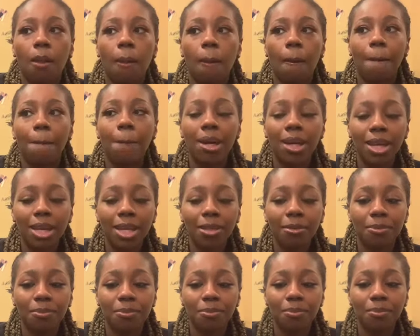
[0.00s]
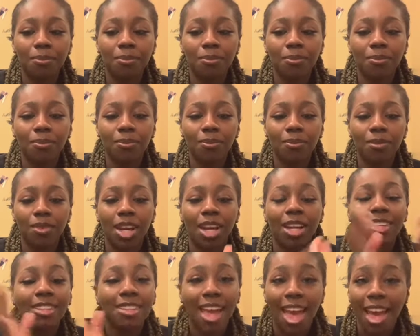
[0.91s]
But
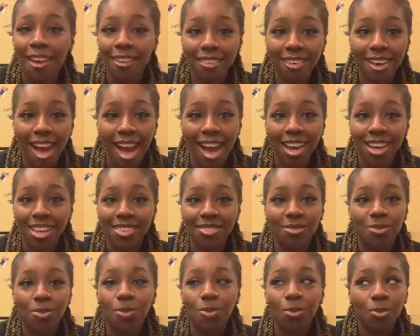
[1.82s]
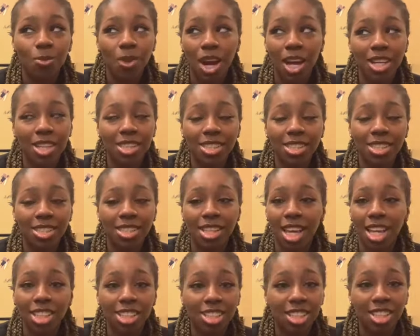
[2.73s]
now I can honestly
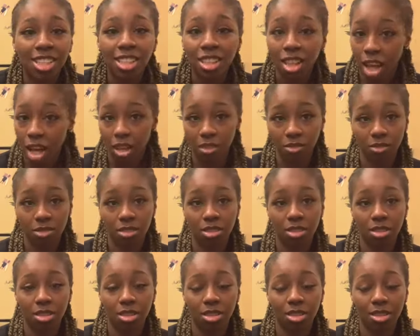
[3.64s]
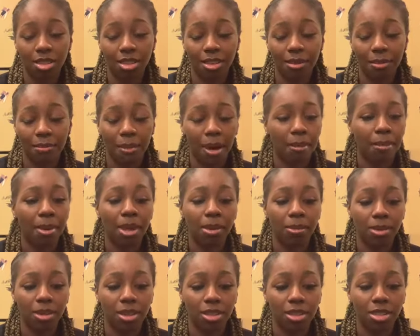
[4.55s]
say she loves my
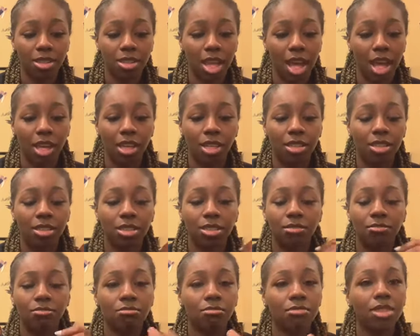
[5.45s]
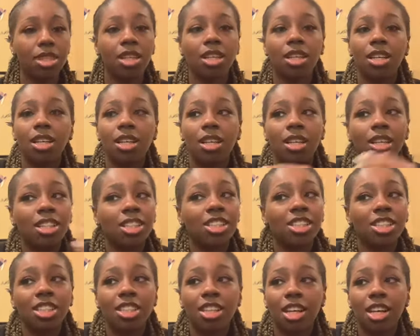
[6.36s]
baby. Like,
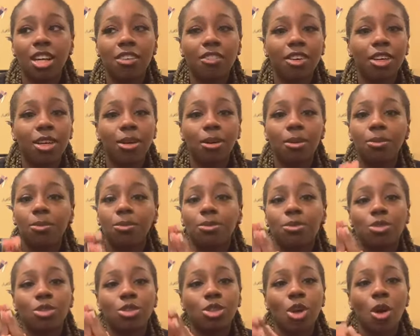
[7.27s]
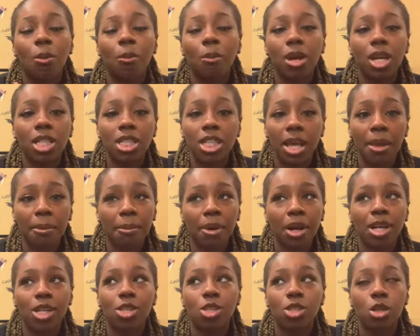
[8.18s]
she loves him so much. They
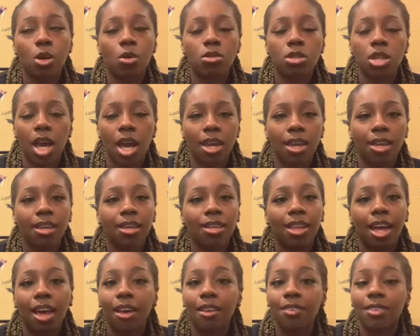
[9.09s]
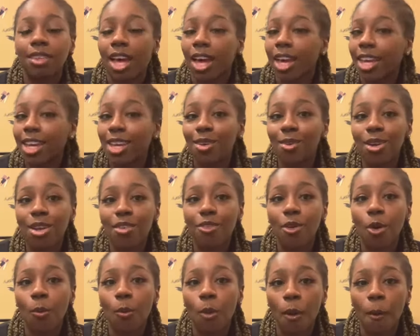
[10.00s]
bond is so tight. Like, he don't
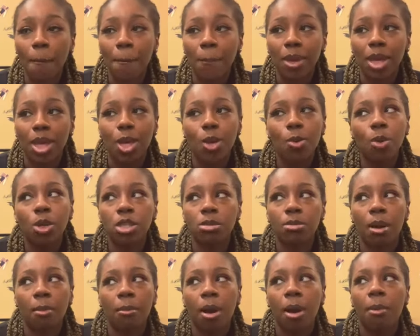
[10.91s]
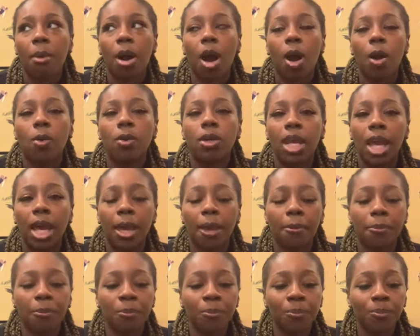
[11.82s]
even want me. He wants my mom all day,
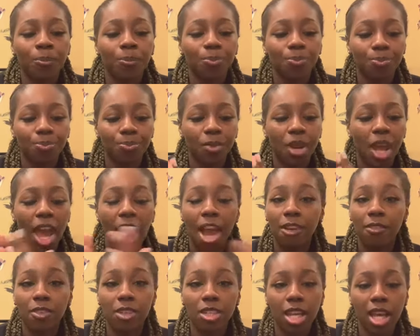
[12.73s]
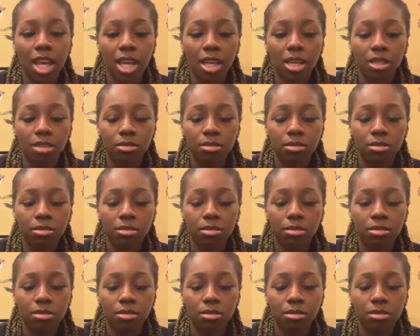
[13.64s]
every day.